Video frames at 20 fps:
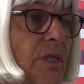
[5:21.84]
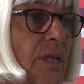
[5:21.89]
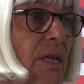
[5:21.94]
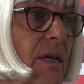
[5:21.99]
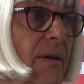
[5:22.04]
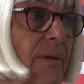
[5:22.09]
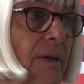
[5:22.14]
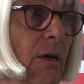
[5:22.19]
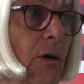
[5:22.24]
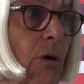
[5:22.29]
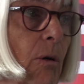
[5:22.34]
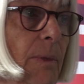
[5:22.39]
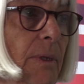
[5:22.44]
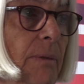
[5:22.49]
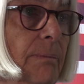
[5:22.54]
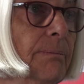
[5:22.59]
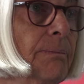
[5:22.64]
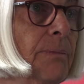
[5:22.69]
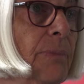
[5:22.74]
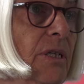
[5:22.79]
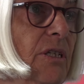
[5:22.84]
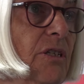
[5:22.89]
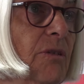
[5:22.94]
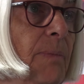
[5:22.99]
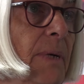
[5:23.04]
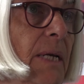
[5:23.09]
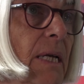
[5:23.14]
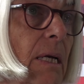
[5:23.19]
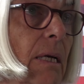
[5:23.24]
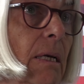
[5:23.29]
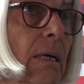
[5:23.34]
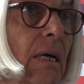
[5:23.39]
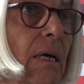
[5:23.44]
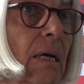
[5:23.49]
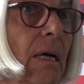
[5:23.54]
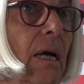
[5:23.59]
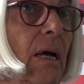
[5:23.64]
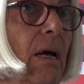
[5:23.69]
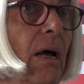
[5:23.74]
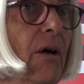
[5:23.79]
which they had in common, principally
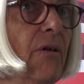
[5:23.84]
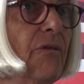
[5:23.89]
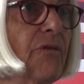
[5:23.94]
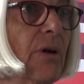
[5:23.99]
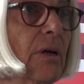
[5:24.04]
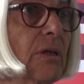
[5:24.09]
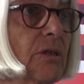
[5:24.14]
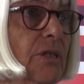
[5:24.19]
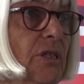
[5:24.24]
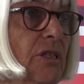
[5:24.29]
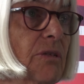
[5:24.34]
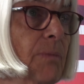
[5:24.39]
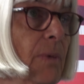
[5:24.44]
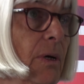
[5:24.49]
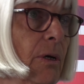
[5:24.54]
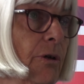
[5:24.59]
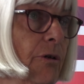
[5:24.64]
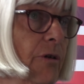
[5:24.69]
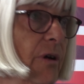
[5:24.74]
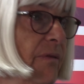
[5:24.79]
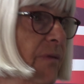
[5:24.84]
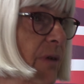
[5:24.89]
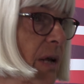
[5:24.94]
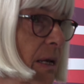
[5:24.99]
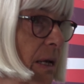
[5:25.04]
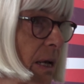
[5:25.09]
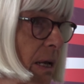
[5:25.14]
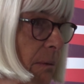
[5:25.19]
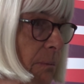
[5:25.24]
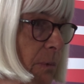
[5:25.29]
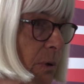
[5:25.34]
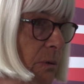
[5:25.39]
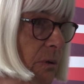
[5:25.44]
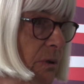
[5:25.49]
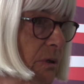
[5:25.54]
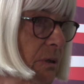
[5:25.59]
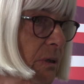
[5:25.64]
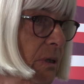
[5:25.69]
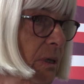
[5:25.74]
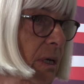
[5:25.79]
Francis Mercury van
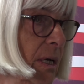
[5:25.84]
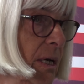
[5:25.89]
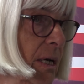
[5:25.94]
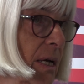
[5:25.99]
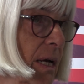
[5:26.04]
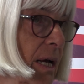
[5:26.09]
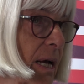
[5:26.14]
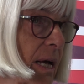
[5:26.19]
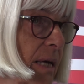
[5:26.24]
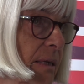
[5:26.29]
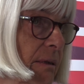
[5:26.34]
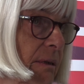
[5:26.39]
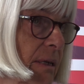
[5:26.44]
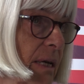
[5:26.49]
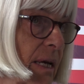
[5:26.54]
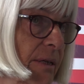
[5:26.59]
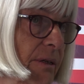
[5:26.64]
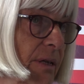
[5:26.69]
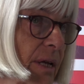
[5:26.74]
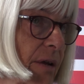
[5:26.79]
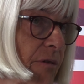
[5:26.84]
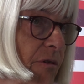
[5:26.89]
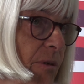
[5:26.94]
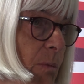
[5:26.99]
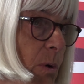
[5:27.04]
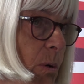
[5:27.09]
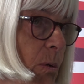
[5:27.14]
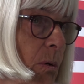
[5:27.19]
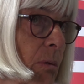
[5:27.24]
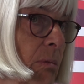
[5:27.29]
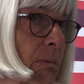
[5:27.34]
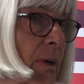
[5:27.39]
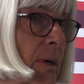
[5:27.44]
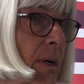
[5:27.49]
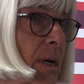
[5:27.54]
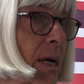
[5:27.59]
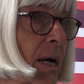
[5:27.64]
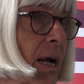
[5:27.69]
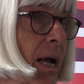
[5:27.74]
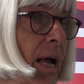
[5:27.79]
Helmont and, and Henry More.
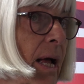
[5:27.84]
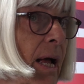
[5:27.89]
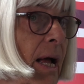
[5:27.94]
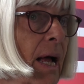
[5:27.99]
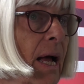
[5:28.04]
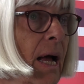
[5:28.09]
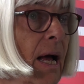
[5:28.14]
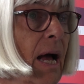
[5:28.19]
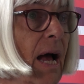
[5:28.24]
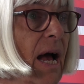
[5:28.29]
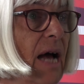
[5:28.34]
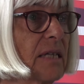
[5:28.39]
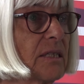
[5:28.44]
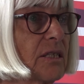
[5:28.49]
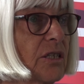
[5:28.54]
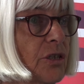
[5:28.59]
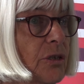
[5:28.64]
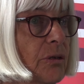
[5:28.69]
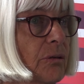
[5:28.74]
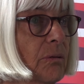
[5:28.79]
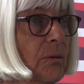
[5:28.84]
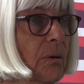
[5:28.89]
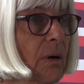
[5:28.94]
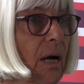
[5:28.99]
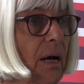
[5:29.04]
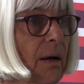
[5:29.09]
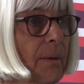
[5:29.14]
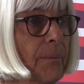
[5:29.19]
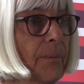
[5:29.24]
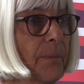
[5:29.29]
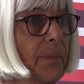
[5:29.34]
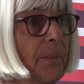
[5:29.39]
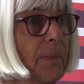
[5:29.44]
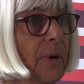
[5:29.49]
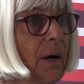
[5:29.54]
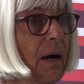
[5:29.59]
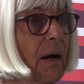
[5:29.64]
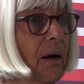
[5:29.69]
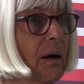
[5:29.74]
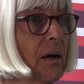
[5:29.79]
As to um,
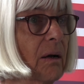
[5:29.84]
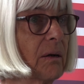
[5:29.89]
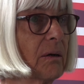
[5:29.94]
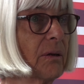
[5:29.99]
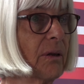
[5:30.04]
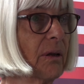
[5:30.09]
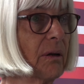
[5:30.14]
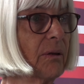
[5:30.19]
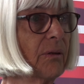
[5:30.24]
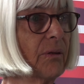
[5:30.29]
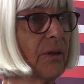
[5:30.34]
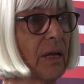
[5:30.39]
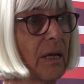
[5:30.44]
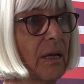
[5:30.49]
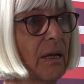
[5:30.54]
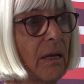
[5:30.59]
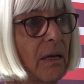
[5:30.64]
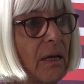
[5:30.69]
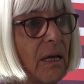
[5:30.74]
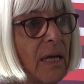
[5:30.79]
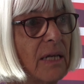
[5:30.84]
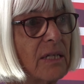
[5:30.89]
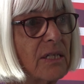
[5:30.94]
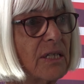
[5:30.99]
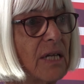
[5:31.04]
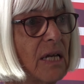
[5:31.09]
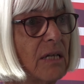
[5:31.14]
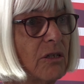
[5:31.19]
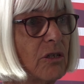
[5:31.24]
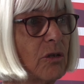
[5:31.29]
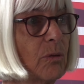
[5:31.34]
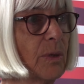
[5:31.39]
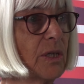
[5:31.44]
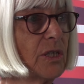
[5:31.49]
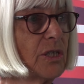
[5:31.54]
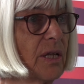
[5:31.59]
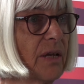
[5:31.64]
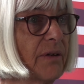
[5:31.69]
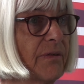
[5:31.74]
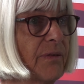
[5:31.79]
the extent to
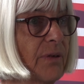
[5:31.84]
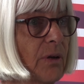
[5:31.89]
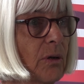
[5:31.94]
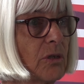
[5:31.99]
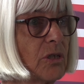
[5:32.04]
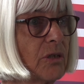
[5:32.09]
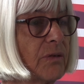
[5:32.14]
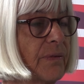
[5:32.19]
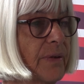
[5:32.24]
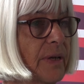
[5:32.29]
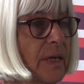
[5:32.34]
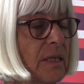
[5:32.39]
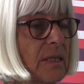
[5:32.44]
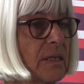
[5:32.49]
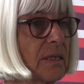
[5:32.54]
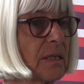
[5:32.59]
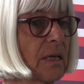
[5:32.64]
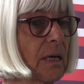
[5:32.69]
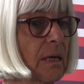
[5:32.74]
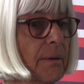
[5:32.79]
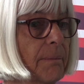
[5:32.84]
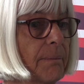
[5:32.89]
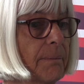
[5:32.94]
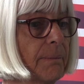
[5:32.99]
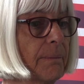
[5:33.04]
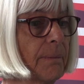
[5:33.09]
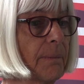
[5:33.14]
which their philosophies um,